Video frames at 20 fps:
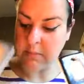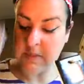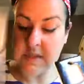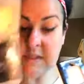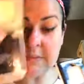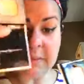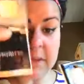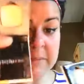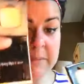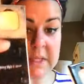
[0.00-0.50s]
this
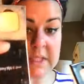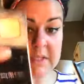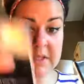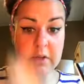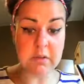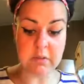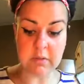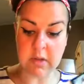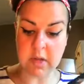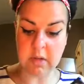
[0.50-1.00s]
is my
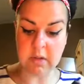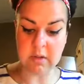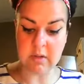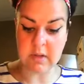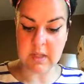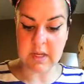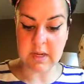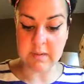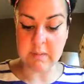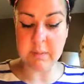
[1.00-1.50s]
mid-tone color
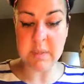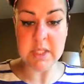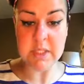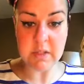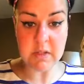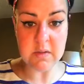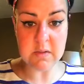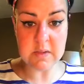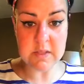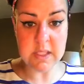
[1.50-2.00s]
that I've
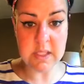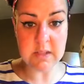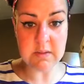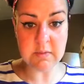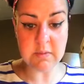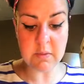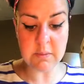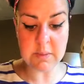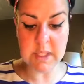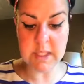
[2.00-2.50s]
been using
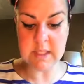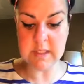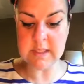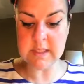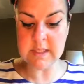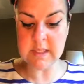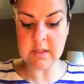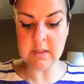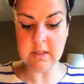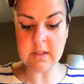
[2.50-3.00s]
for my
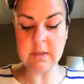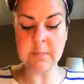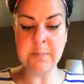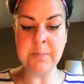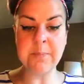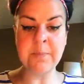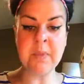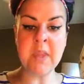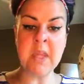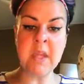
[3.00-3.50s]
concealer.
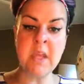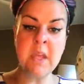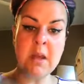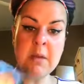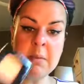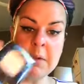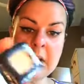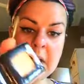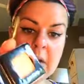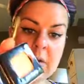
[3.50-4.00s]

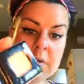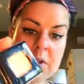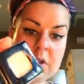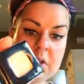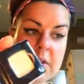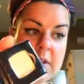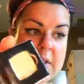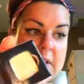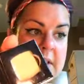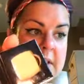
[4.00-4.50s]
I'm gonna go
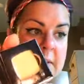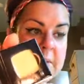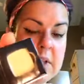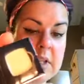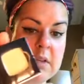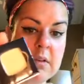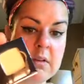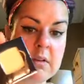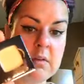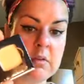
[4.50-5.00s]
with
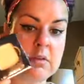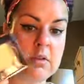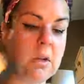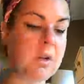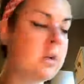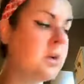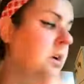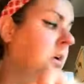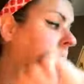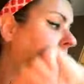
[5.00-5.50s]
something a little
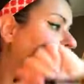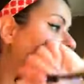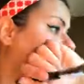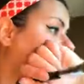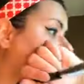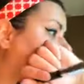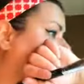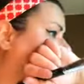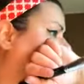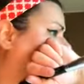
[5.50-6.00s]
darker
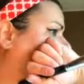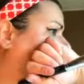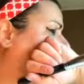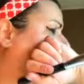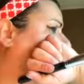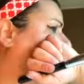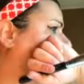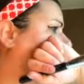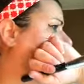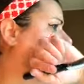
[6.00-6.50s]

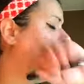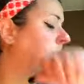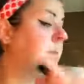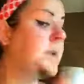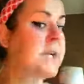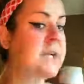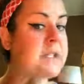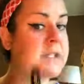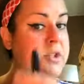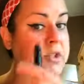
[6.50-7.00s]

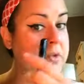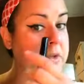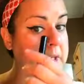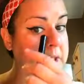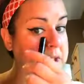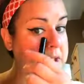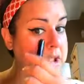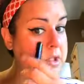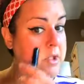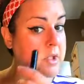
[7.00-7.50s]
because
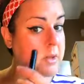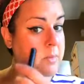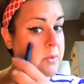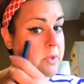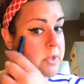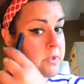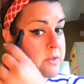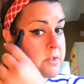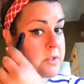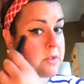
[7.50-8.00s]
traditionally
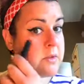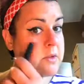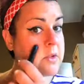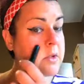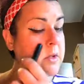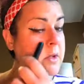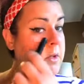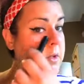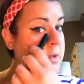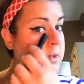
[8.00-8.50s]
when you do
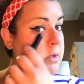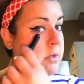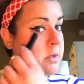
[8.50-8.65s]
your